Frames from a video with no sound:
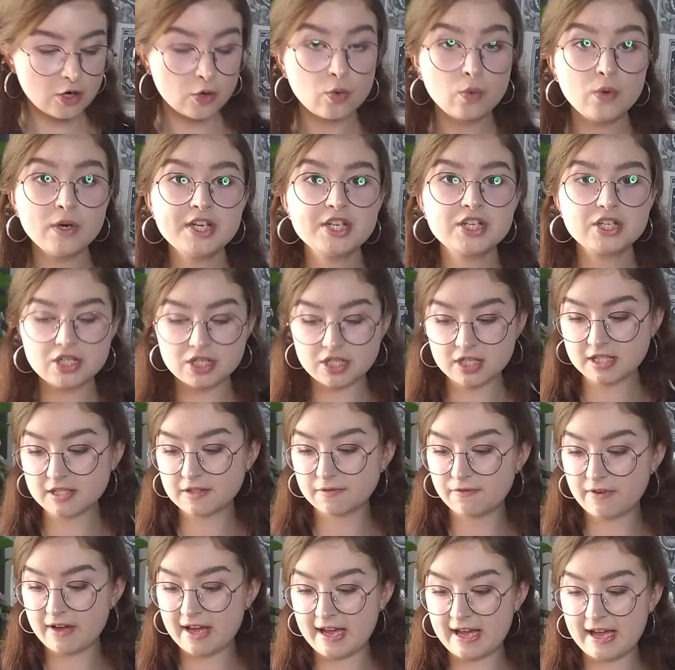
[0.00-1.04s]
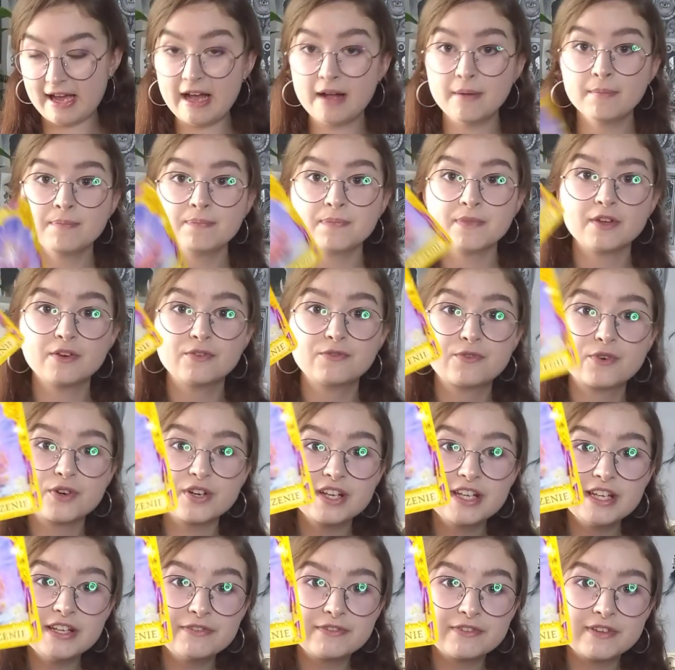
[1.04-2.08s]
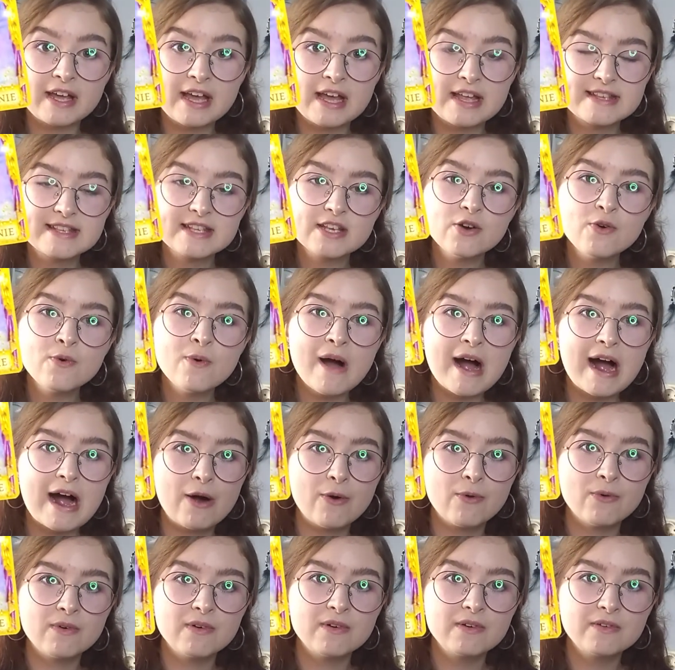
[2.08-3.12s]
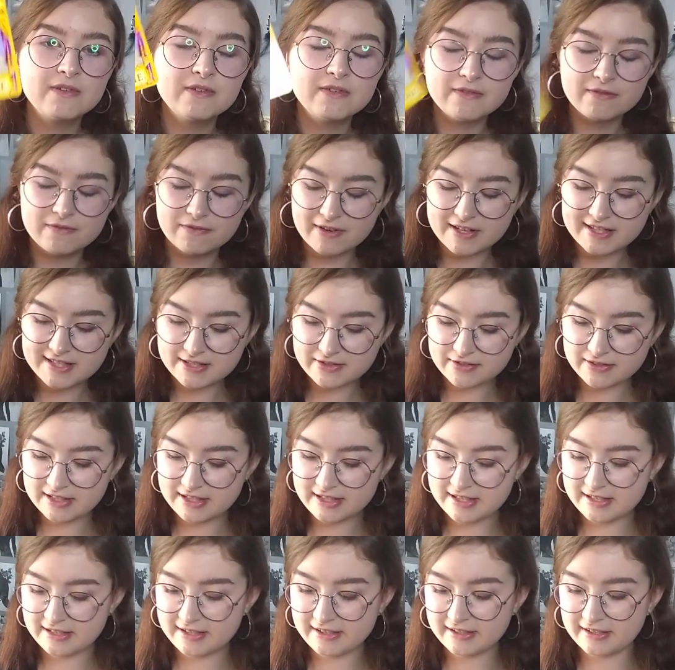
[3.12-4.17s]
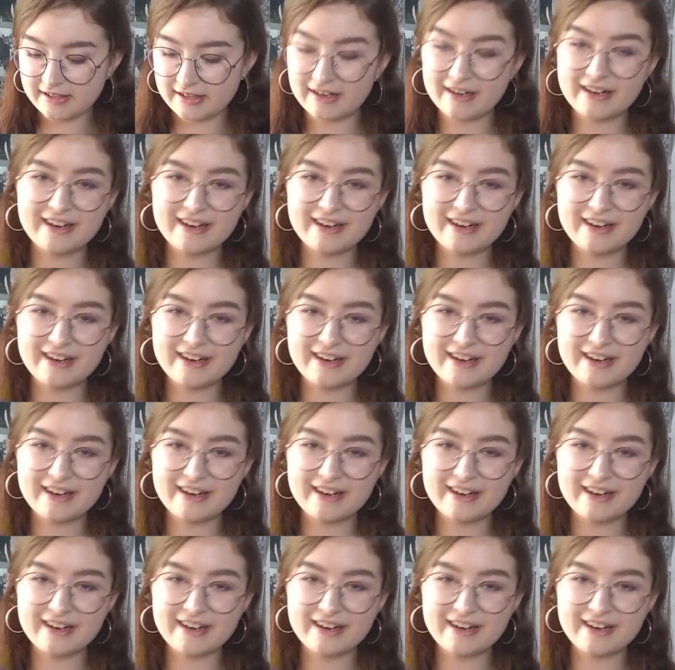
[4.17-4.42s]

which is the forgiveness. Oh wow, that's really